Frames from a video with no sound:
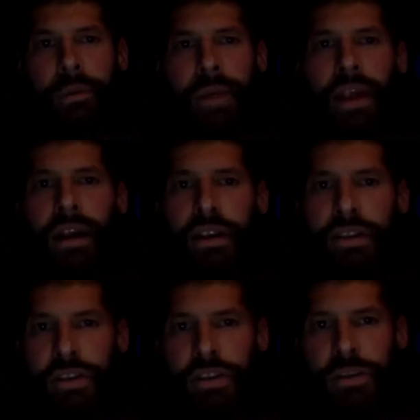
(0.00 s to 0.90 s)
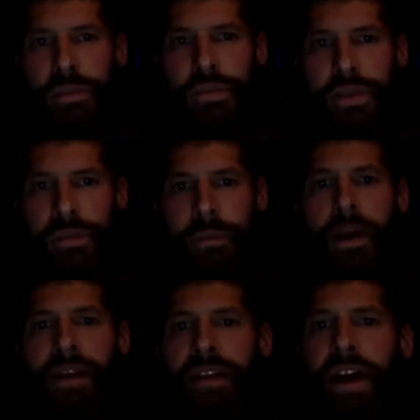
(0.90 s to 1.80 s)
Mary and I took a trip, trip to
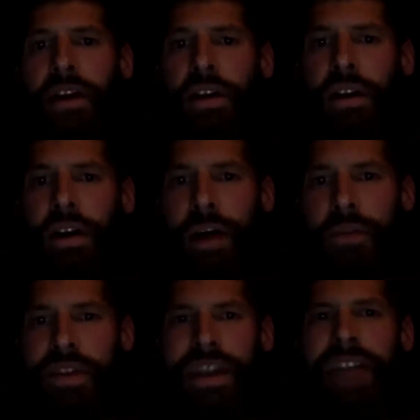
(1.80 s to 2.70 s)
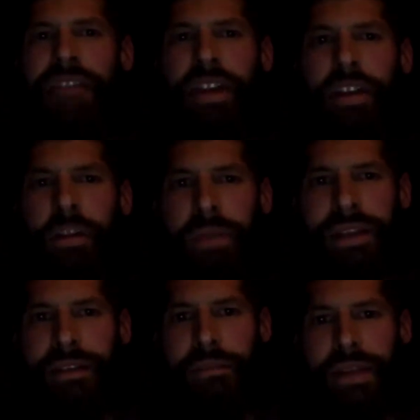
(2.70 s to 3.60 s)
Bucknell. Um, so I didn't have any other big
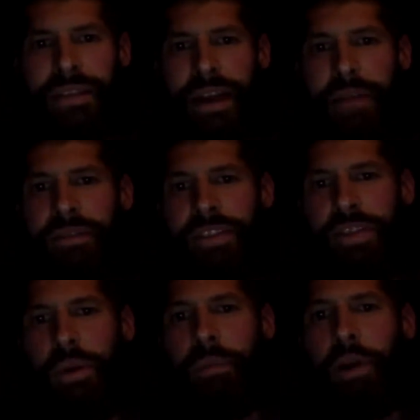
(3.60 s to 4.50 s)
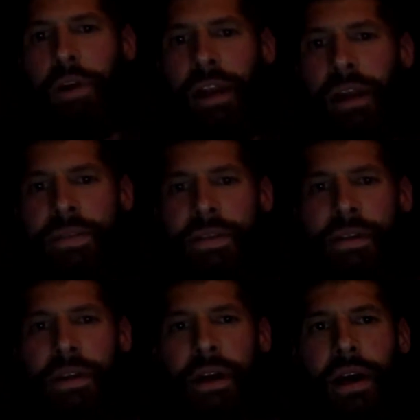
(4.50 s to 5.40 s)
big time Division One programs.
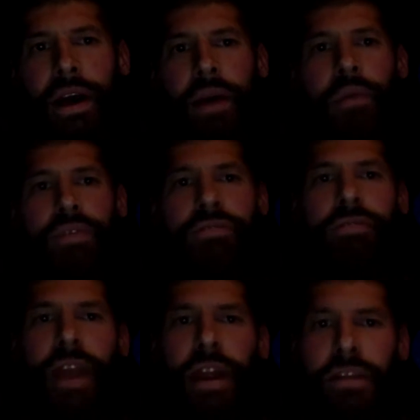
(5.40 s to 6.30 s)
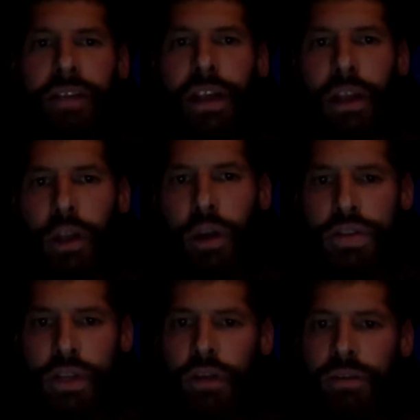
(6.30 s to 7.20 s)
Uh, was very very close to
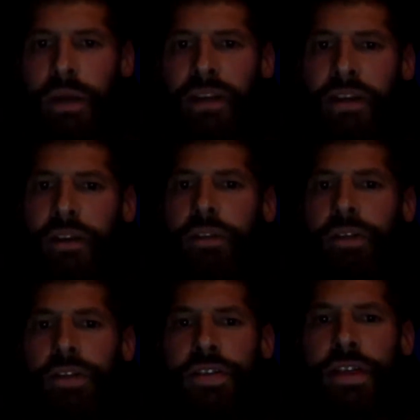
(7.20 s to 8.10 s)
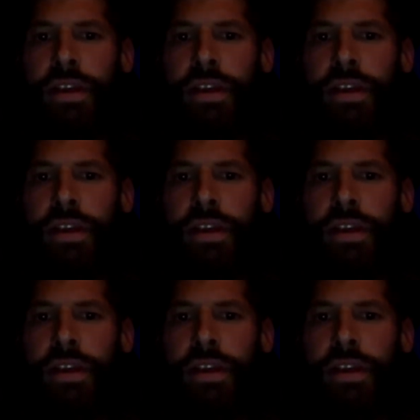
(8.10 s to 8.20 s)
going to Bucknell University,